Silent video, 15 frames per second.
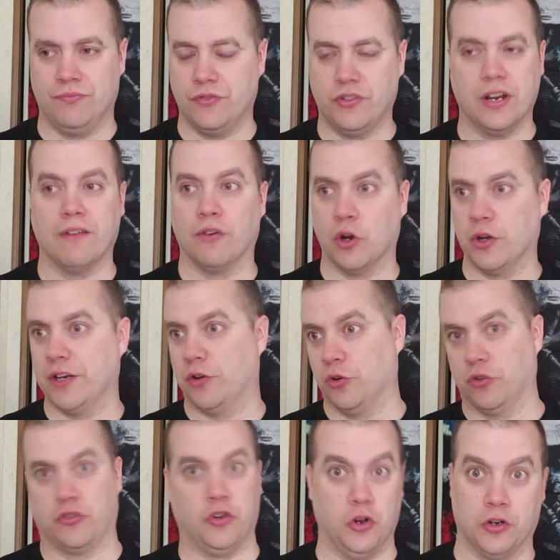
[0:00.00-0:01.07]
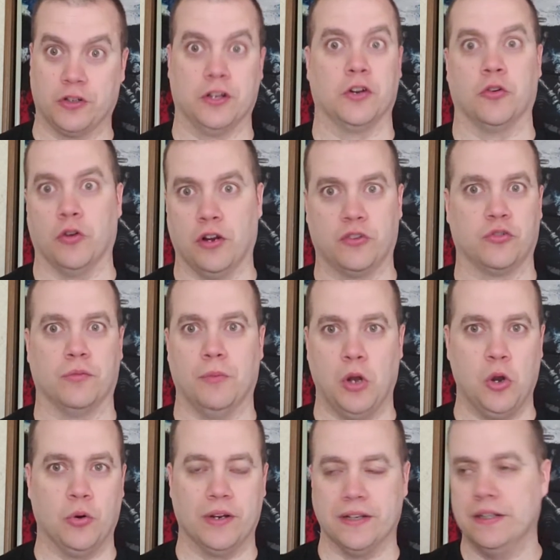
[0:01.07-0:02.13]
Jeff Hardy, of course, took the crutch from
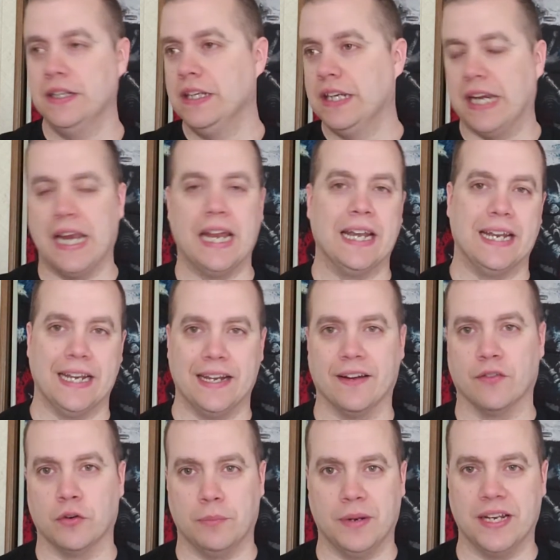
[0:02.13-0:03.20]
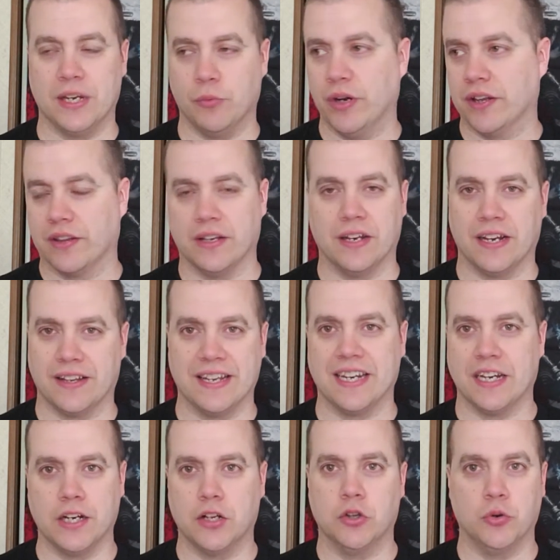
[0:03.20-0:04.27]
Hogan and hit everybody with it, I
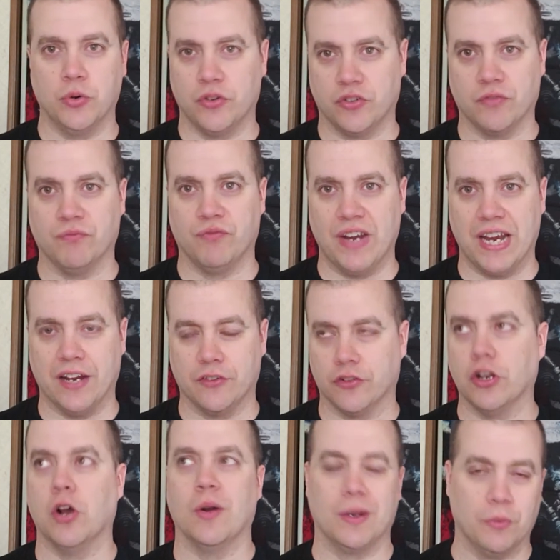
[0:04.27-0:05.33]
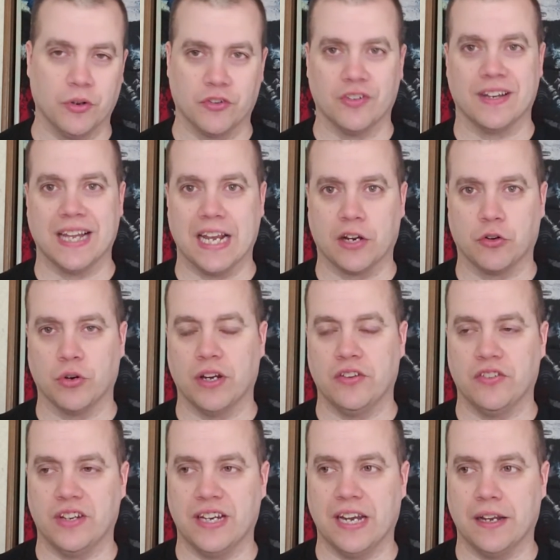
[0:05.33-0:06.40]
think including some fans. No, he wasn't that
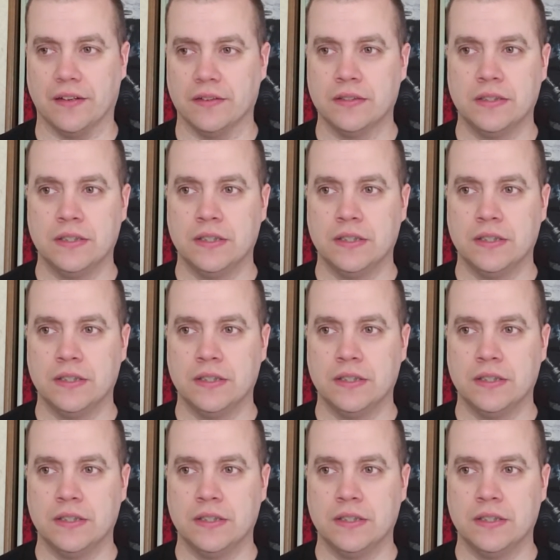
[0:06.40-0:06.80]
crazy yet.